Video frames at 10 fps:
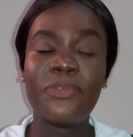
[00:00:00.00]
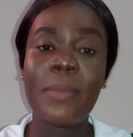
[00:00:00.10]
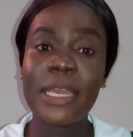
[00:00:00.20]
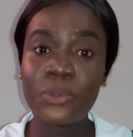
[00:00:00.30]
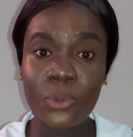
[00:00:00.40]
for
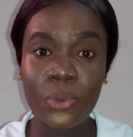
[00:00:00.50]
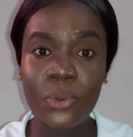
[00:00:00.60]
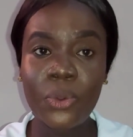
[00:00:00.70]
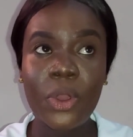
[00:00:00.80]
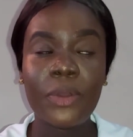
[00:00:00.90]
my
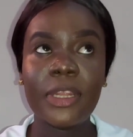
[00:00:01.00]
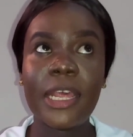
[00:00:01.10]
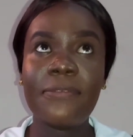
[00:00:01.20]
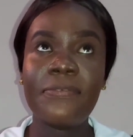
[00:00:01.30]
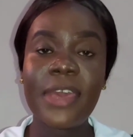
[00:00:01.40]
school,
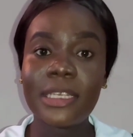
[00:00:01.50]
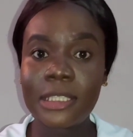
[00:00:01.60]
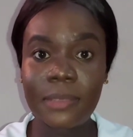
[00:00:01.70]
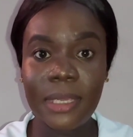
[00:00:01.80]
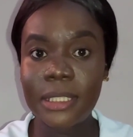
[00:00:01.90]
the
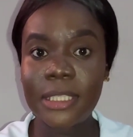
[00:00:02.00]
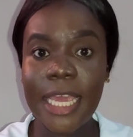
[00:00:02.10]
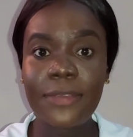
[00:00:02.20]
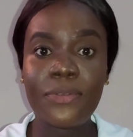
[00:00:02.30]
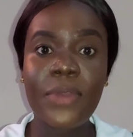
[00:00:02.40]
first semester,
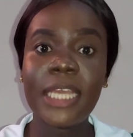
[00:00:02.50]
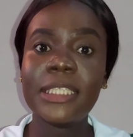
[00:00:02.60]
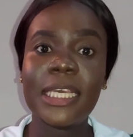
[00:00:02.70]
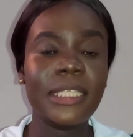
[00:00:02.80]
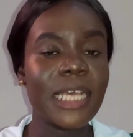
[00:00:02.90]
if you
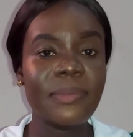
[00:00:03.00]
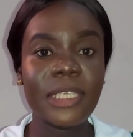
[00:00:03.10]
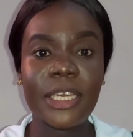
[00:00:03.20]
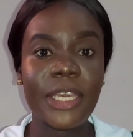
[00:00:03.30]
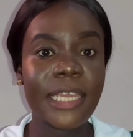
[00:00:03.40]
write
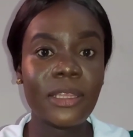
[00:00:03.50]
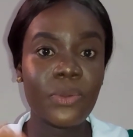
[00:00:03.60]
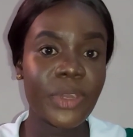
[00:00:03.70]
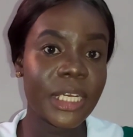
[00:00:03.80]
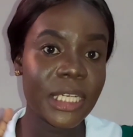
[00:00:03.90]
exams and you get
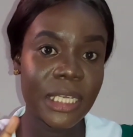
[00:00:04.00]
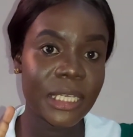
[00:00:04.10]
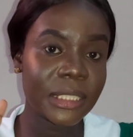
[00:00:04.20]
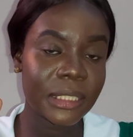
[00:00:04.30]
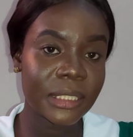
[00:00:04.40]
3
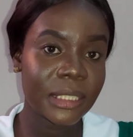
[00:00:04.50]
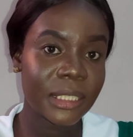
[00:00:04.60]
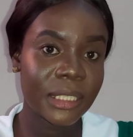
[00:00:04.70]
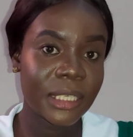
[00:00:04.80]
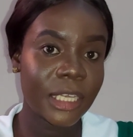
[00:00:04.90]
Ds,
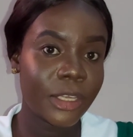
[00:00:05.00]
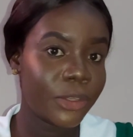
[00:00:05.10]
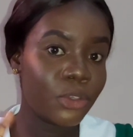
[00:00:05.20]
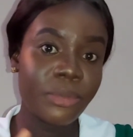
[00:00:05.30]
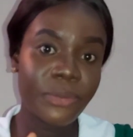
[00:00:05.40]

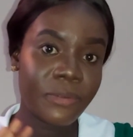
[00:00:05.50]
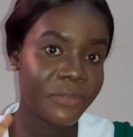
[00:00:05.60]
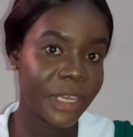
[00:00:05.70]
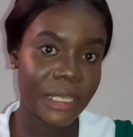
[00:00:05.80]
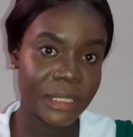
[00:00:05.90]
you'll be
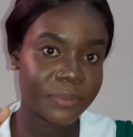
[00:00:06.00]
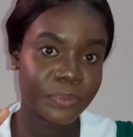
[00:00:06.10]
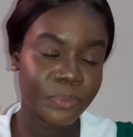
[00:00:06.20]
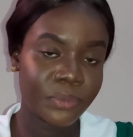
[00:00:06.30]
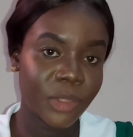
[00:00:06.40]
referred.
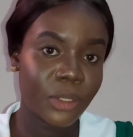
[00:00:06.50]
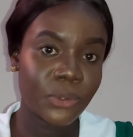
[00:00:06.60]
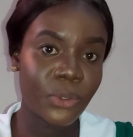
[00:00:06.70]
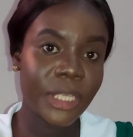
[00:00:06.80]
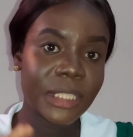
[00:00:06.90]

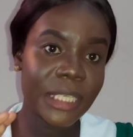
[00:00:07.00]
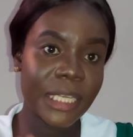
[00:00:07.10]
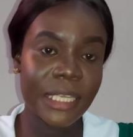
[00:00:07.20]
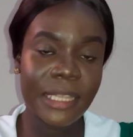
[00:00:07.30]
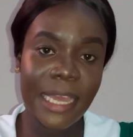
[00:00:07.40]
So it's
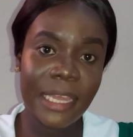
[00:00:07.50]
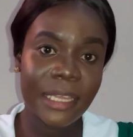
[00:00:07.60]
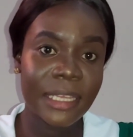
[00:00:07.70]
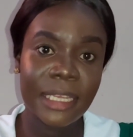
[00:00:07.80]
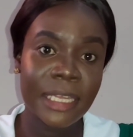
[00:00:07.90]

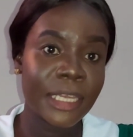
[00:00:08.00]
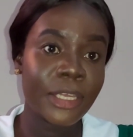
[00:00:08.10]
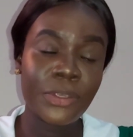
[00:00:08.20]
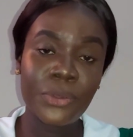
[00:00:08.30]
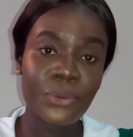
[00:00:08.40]
either
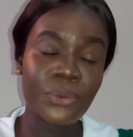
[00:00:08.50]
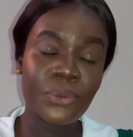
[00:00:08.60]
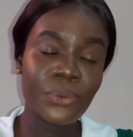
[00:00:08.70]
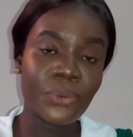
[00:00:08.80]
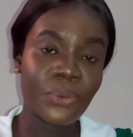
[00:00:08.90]

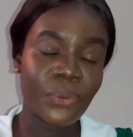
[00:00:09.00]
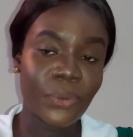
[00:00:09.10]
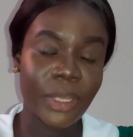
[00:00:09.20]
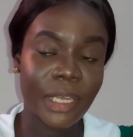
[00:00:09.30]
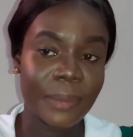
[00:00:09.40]
you